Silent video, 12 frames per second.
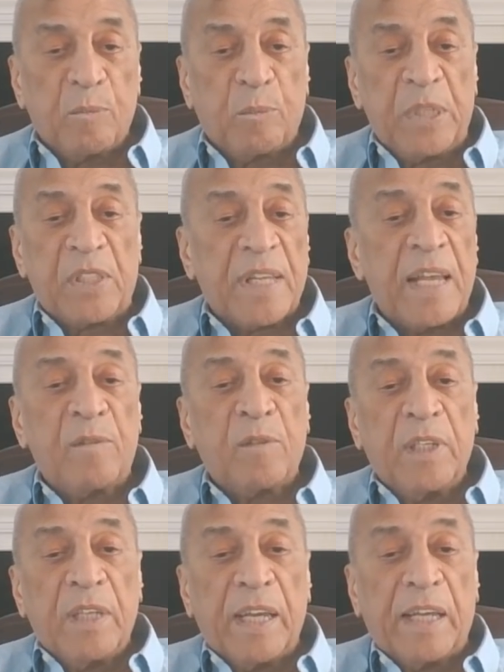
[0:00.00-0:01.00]
Be safe
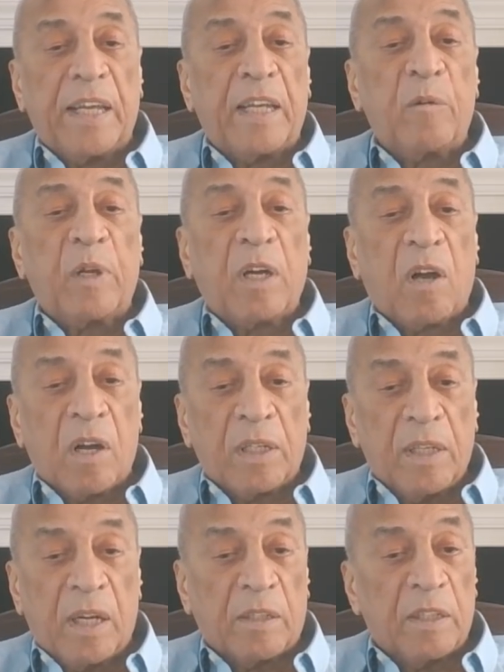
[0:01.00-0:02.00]
in any
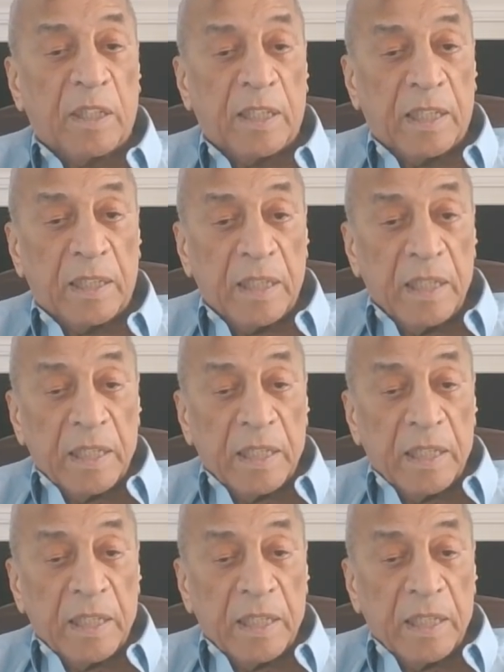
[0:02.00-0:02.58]
regard other than